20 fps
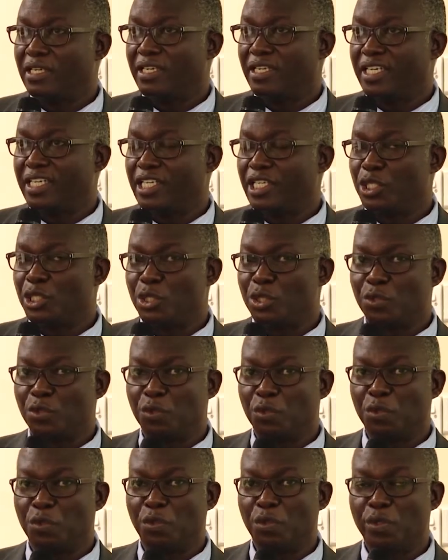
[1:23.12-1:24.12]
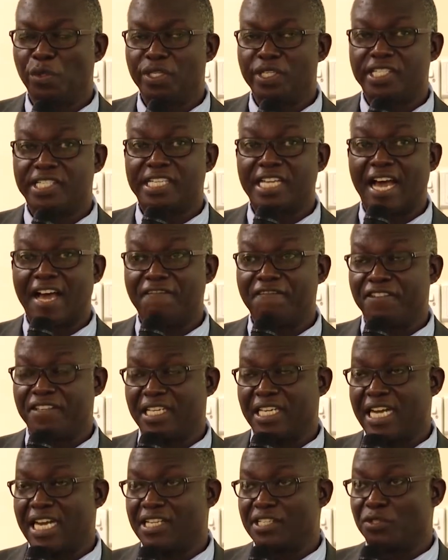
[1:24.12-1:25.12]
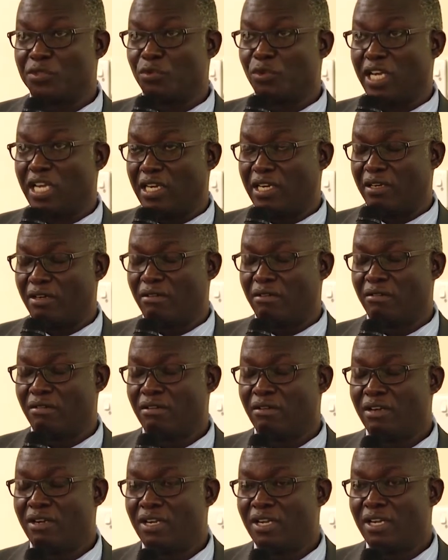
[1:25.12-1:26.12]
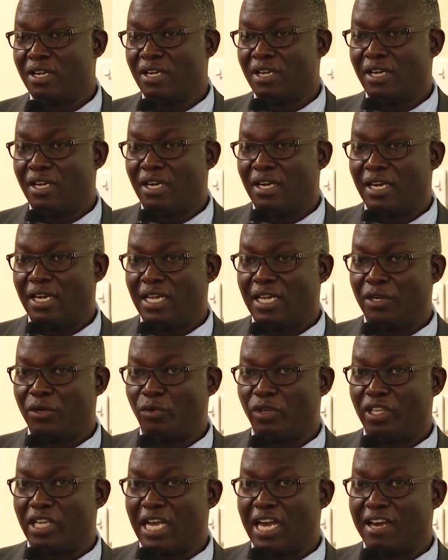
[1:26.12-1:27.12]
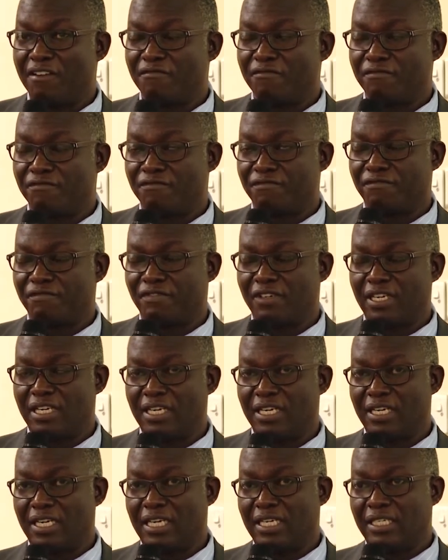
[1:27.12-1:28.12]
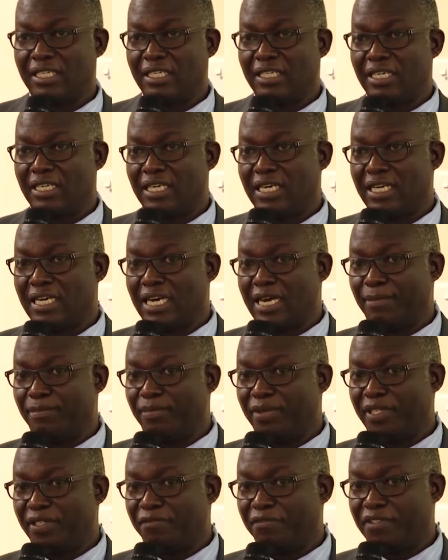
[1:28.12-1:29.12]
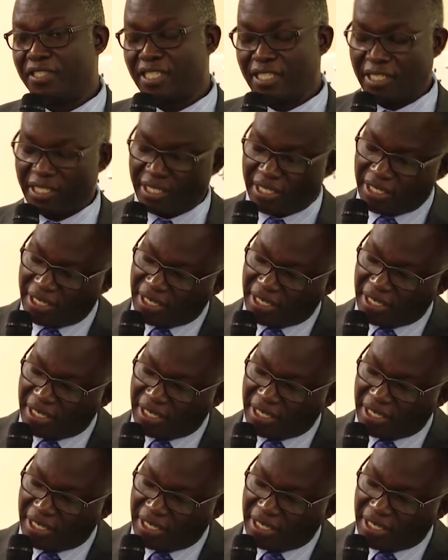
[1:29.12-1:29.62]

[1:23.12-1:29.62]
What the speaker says: Into staffing as well, and we have uplifted